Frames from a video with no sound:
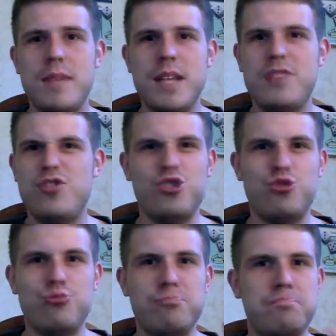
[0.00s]
be
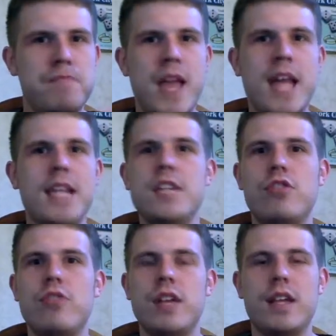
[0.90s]
to any
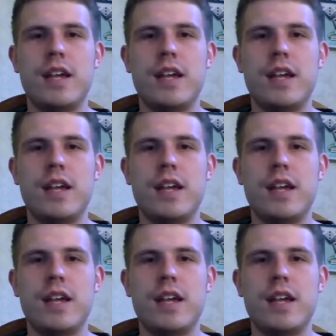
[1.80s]
degree.